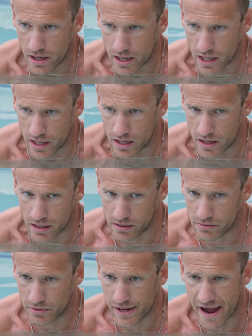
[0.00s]
uh,
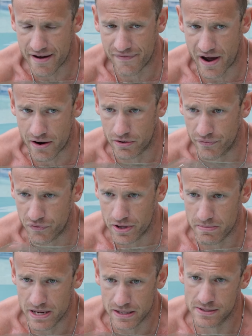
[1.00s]
literally half hour to
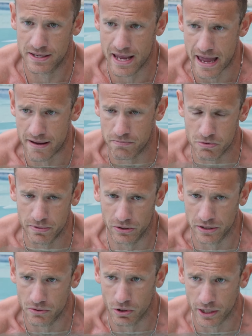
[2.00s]
40 minutes a day of
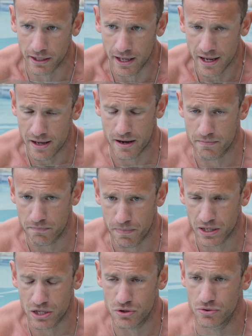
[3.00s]
mobility work. I'm
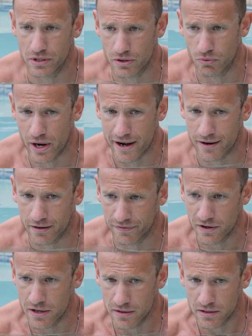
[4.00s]
acutely aware of
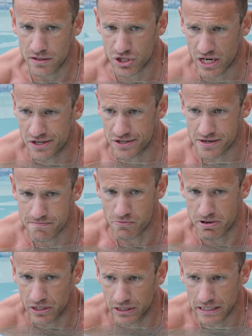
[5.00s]
changes in
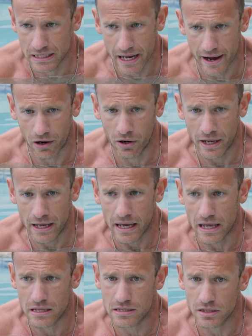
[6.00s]
mobility now,
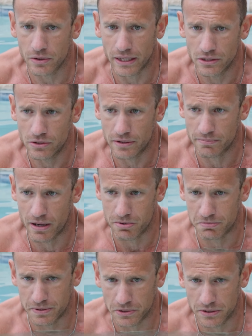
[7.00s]
and so I knew that my
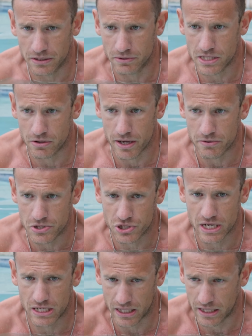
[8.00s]
mobility was quite
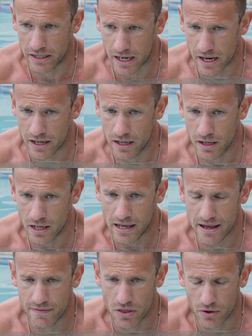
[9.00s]
restricted. And then I,
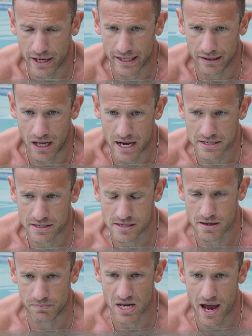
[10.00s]
even though I had lost
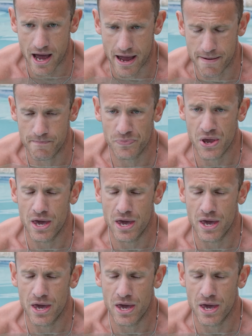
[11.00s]
some time,